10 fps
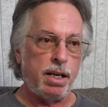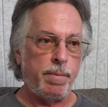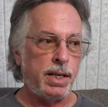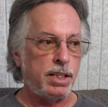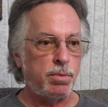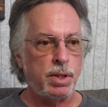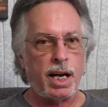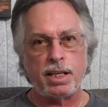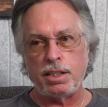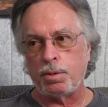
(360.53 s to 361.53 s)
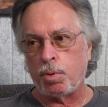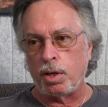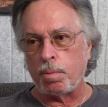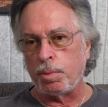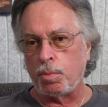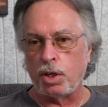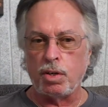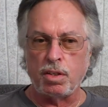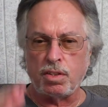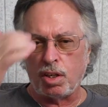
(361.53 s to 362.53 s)
I mean, I do a lot of this work. I've been working
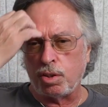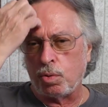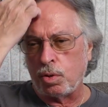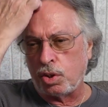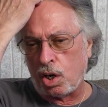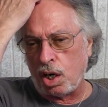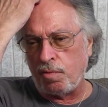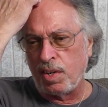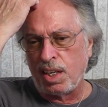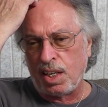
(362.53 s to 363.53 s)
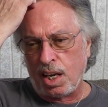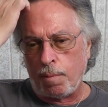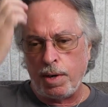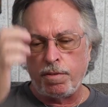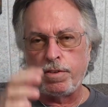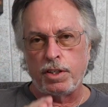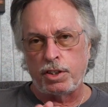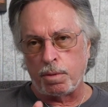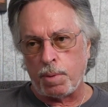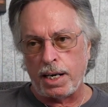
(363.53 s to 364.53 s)
on guitars a long time. I mean, for
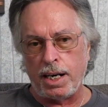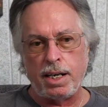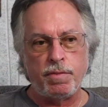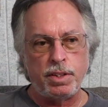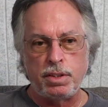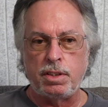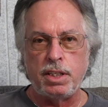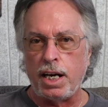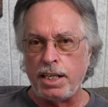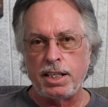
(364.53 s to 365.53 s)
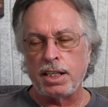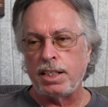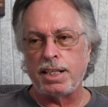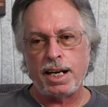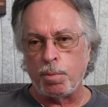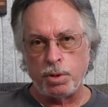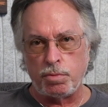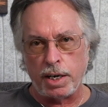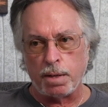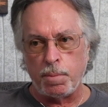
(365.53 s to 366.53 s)
somebody that never did anything like that, I wouldn't
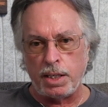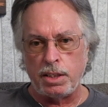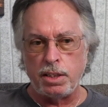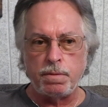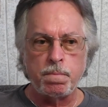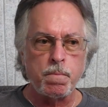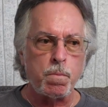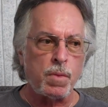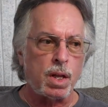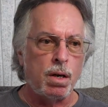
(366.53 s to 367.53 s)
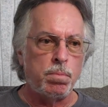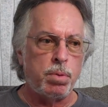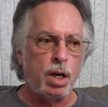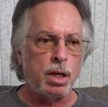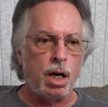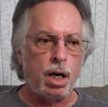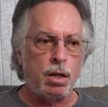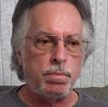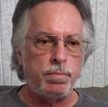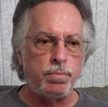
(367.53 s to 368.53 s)
recommend it. But,
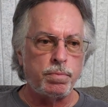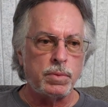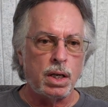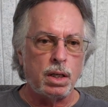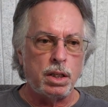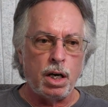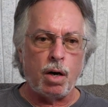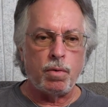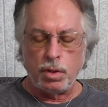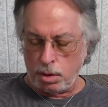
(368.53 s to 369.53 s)
you know,